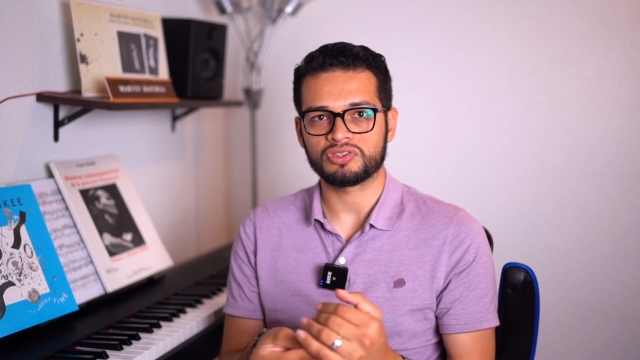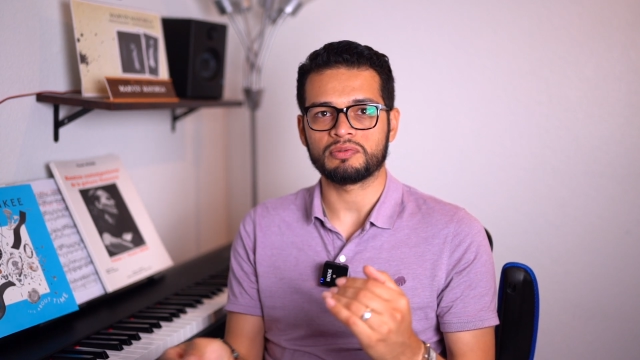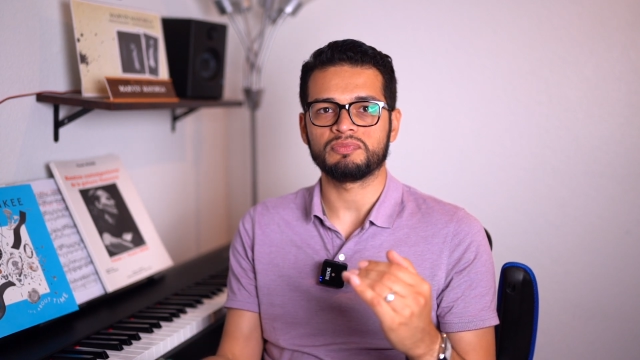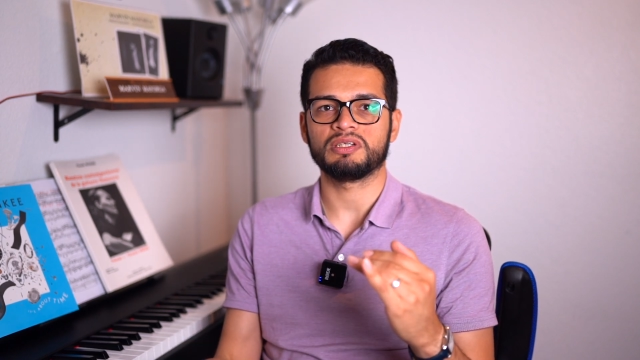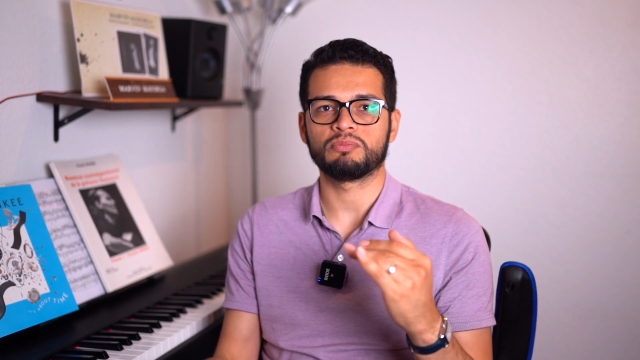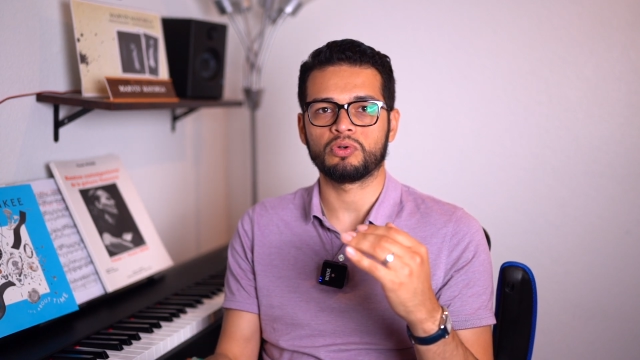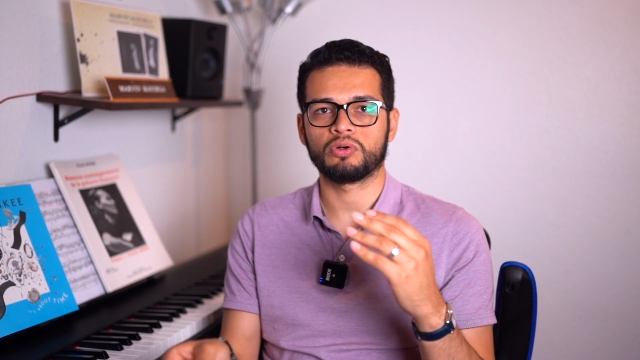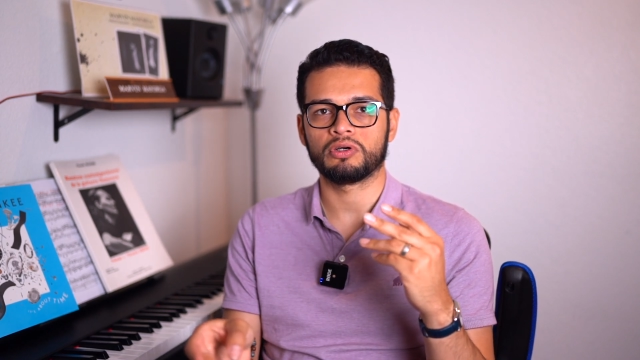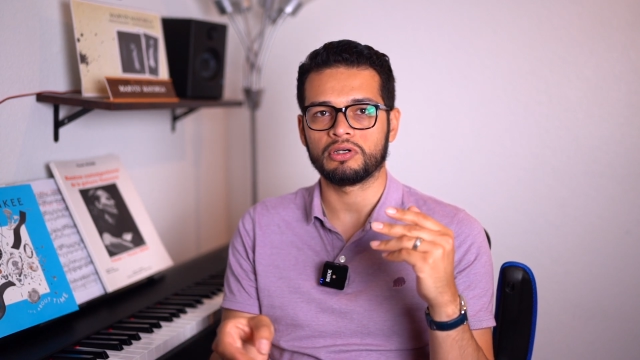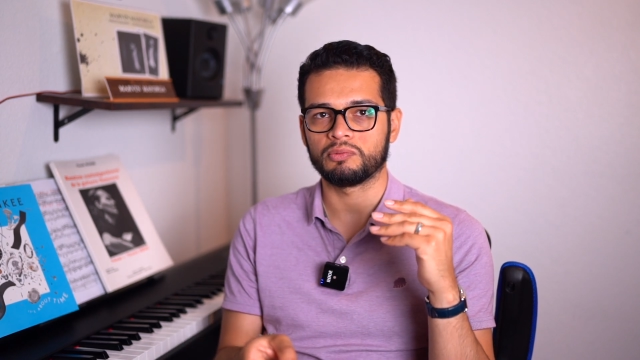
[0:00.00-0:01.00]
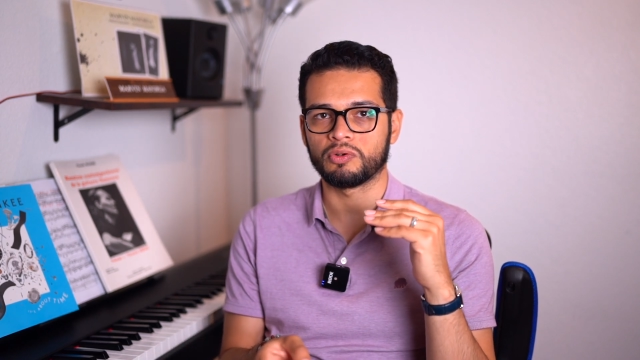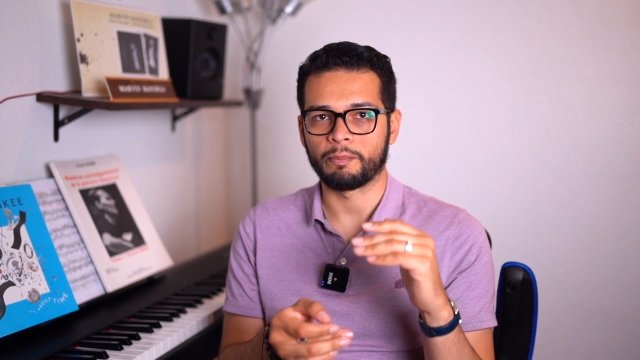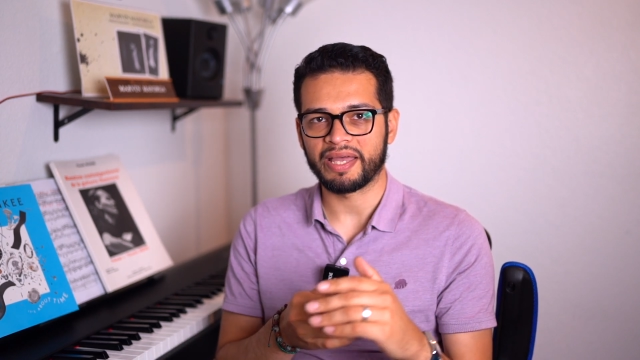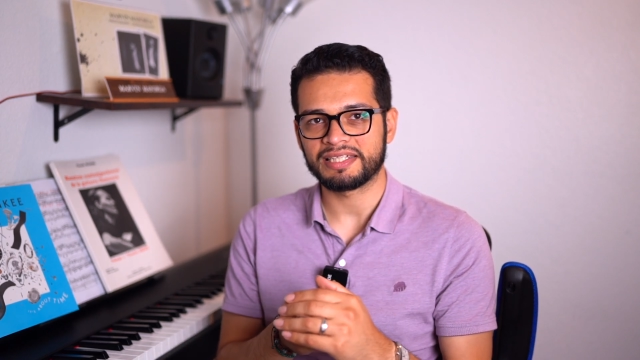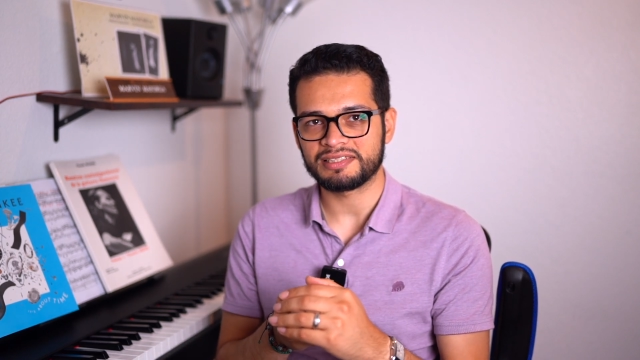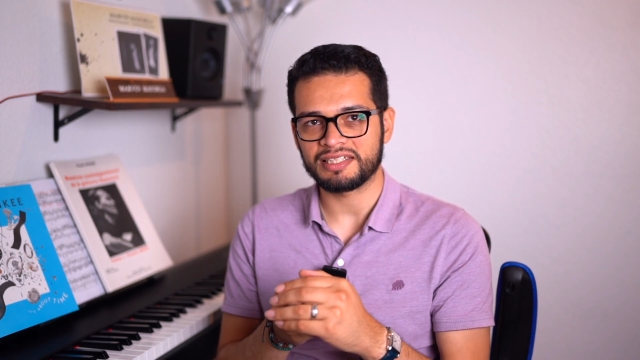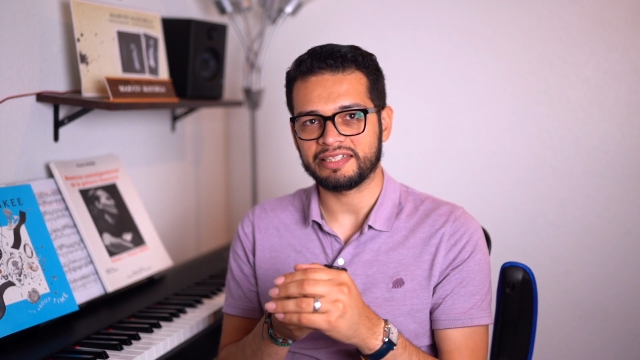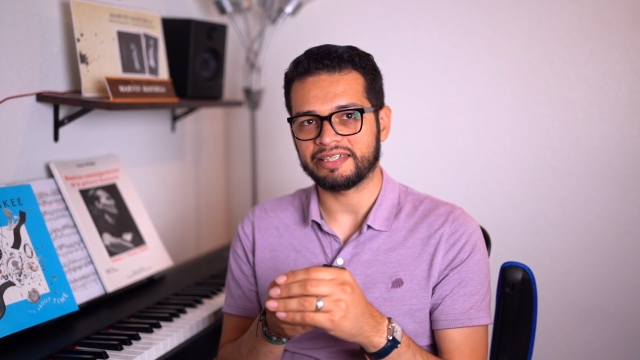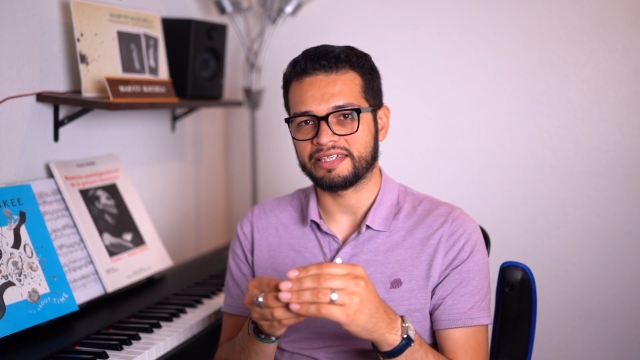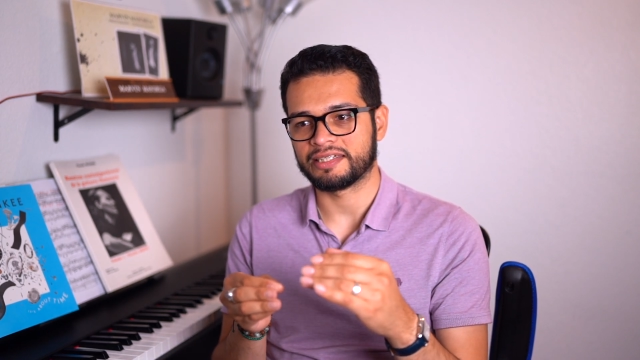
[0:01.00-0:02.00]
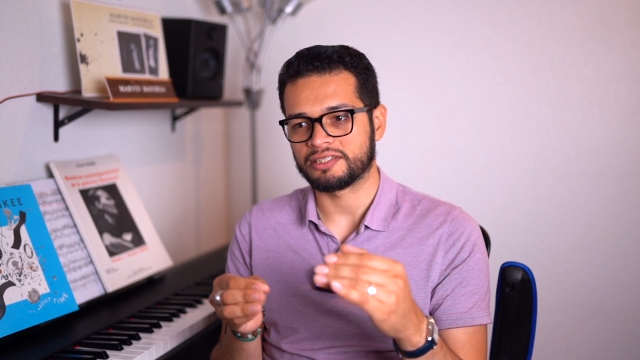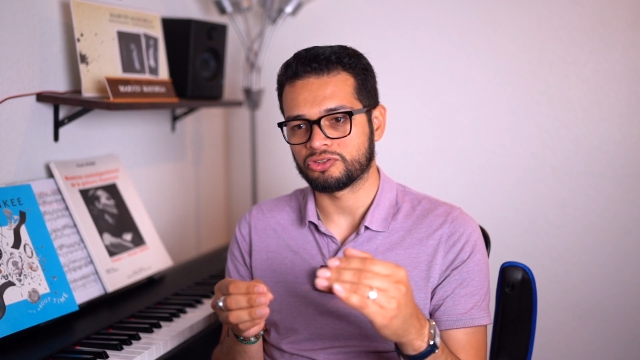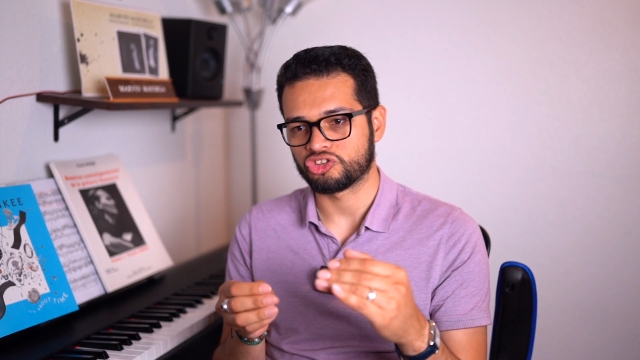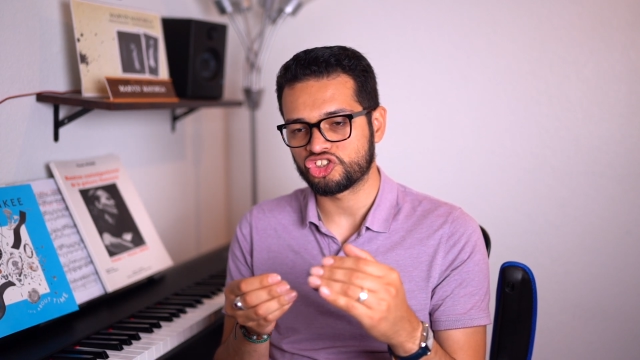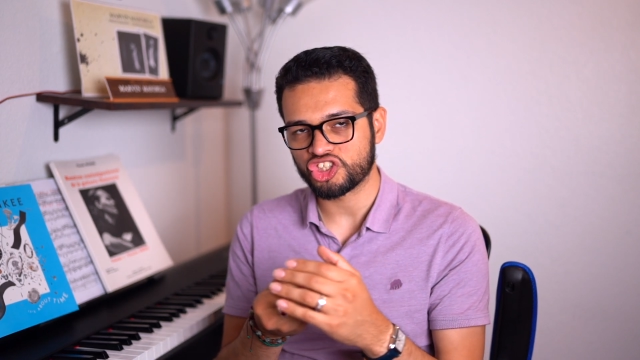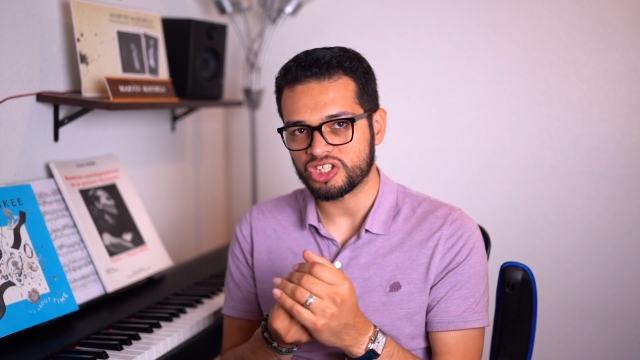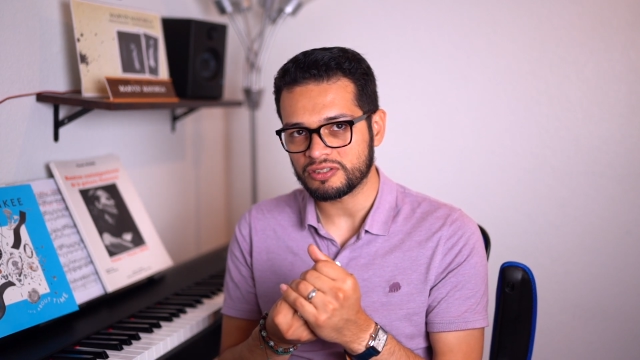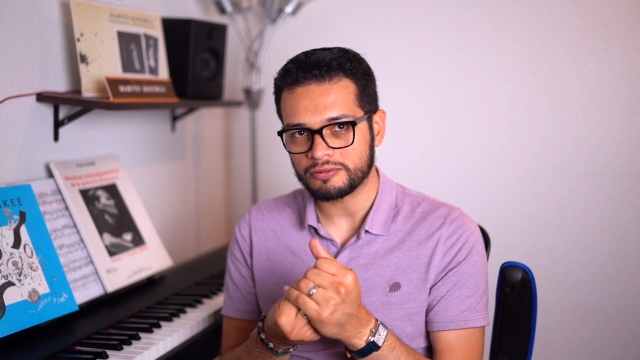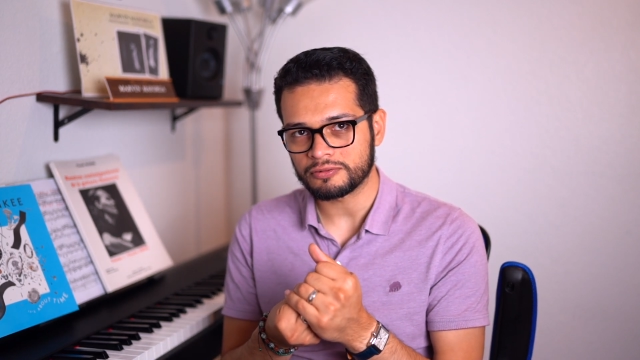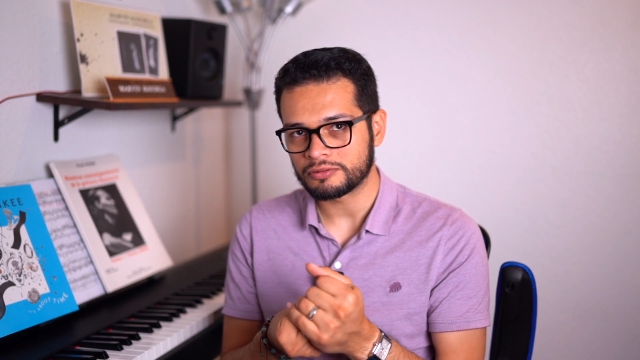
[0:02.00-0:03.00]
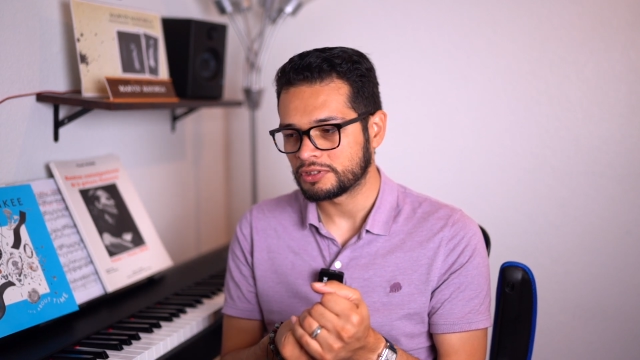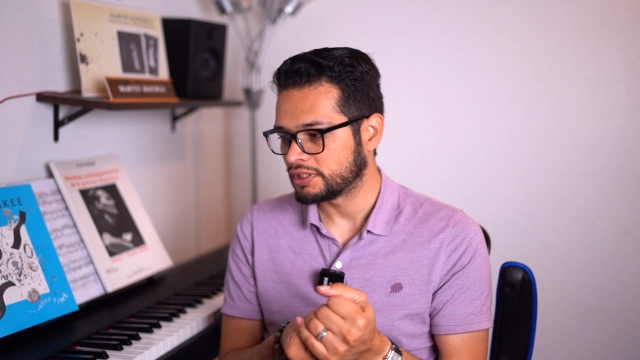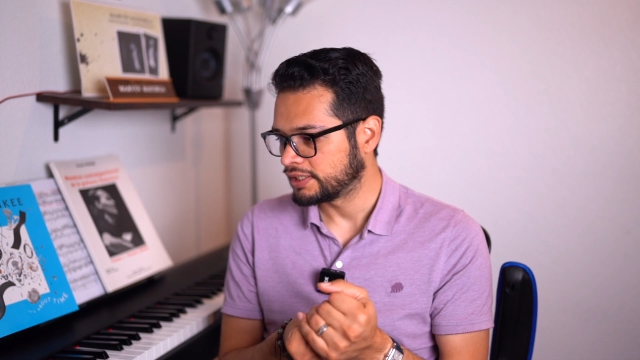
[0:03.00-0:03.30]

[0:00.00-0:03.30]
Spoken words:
something more romantic and chill.